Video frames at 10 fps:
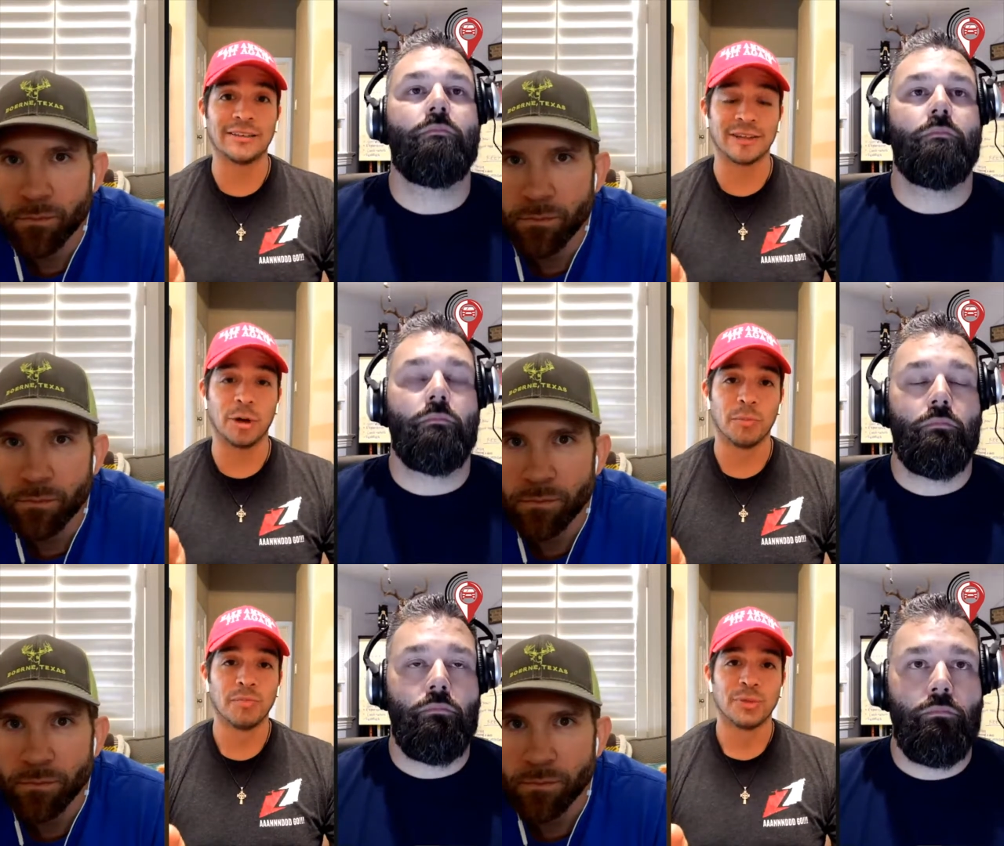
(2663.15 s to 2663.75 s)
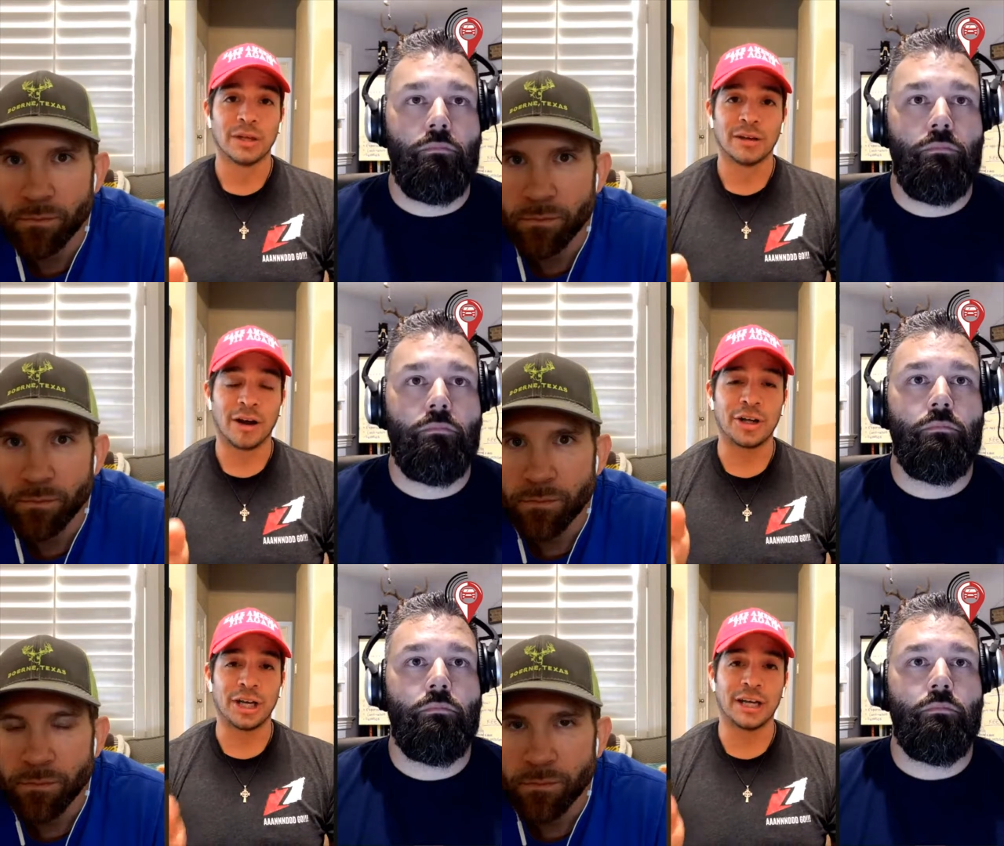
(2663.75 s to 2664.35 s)
Speaker 1: So, are
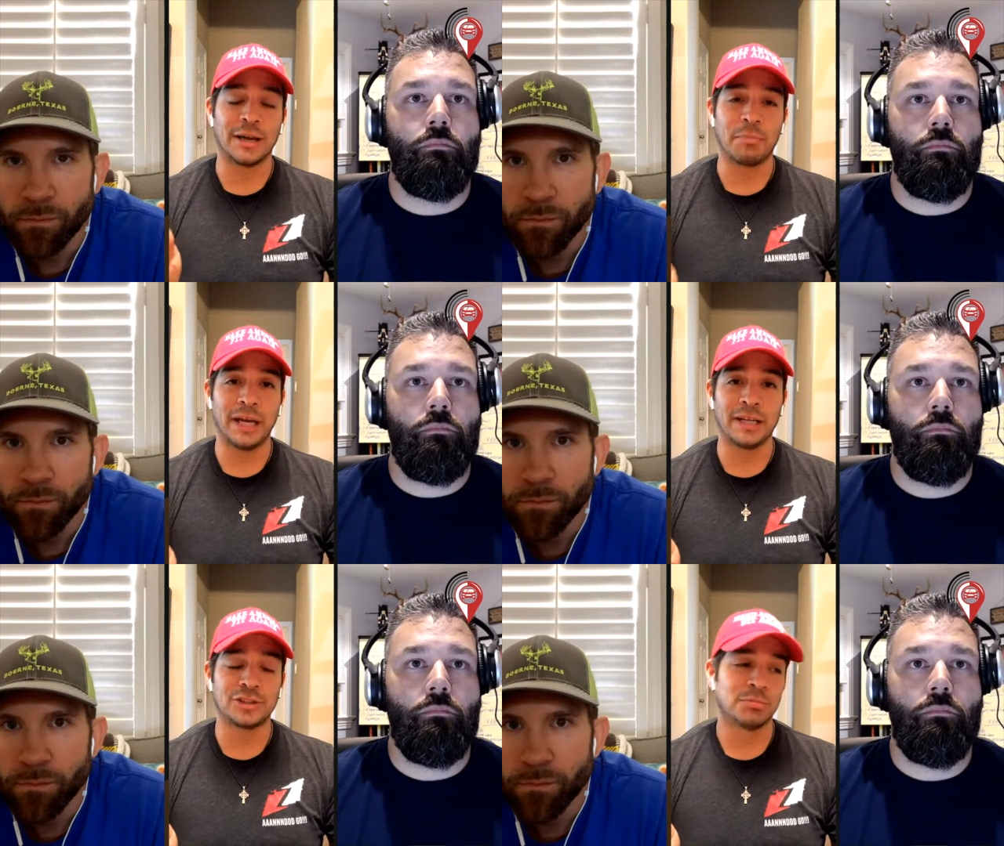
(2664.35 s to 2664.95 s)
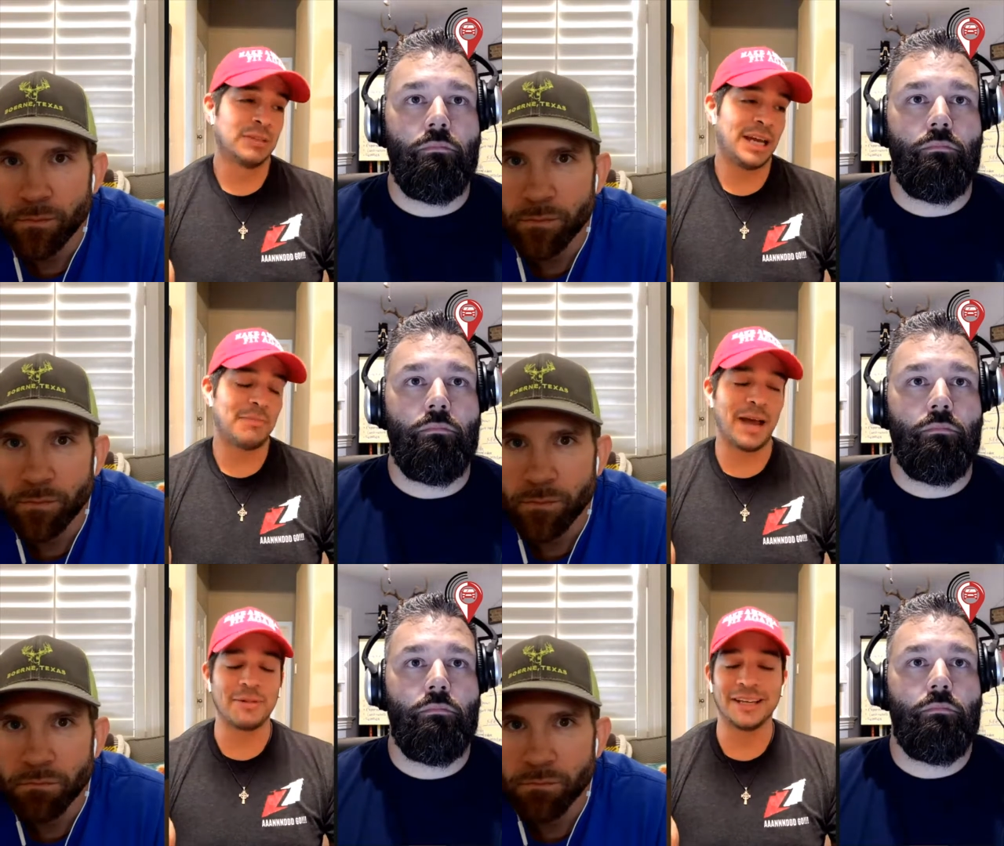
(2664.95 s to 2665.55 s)
you going to get pitched? Yeah,
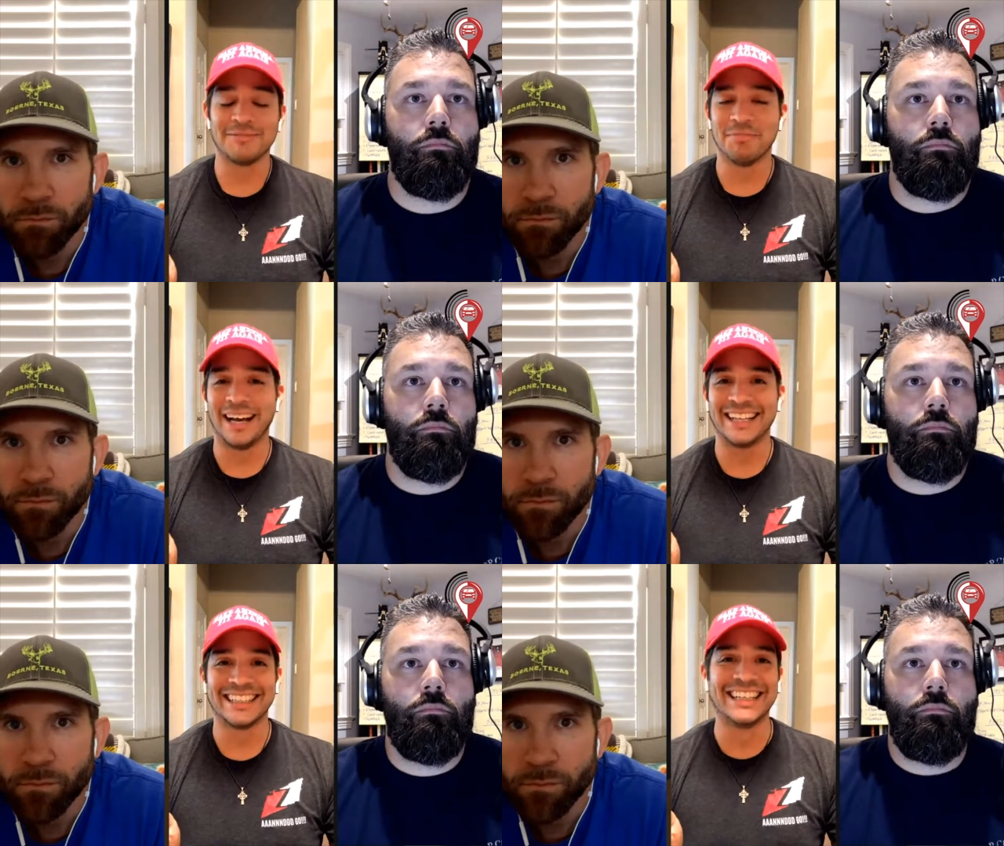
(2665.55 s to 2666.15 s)
maybe, but